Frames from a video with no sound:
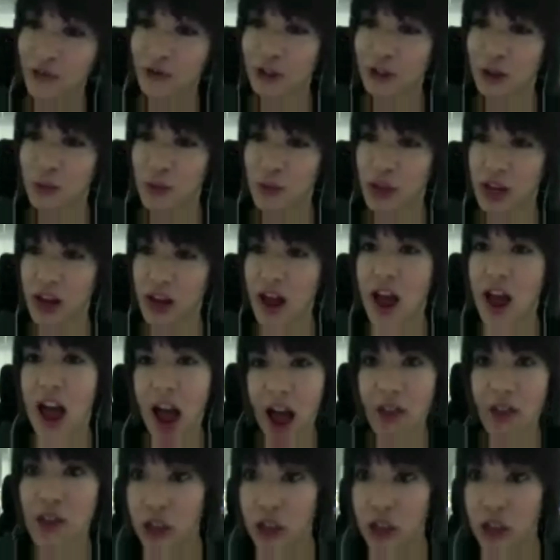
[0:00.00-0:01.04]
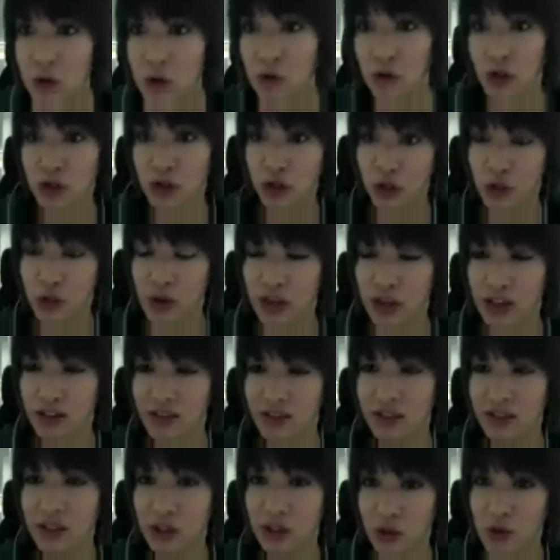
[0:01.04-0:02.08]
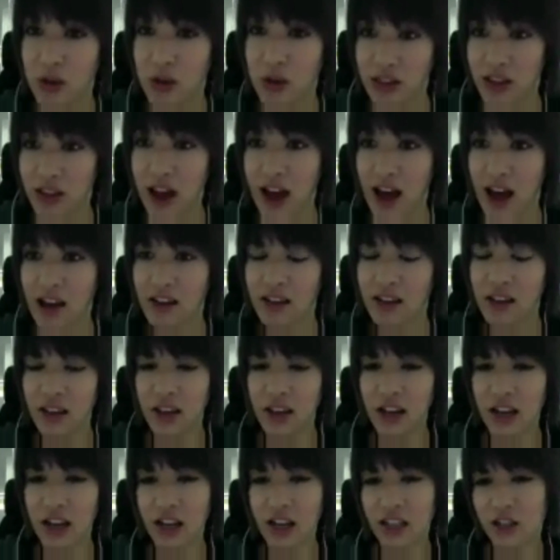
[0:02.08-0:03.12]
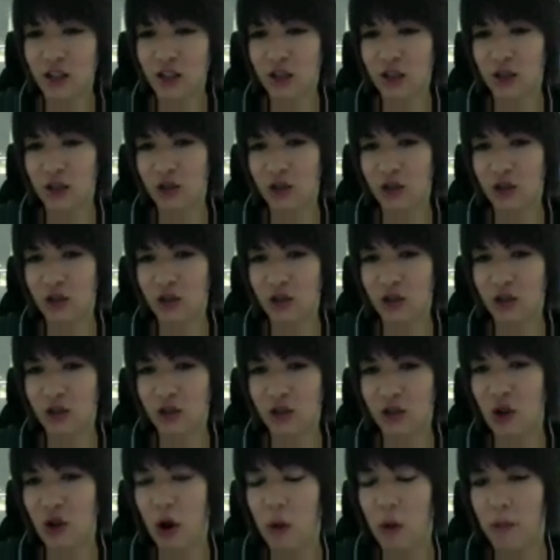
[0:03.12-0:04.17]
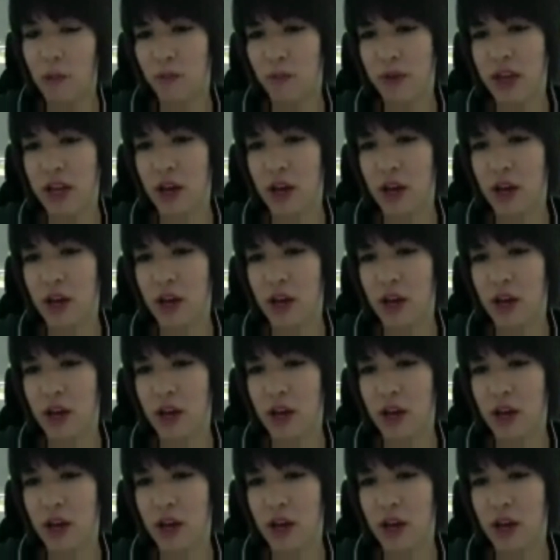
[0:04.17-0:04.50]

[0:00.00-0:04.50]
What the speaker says: for something, and then you just doing that. It's not being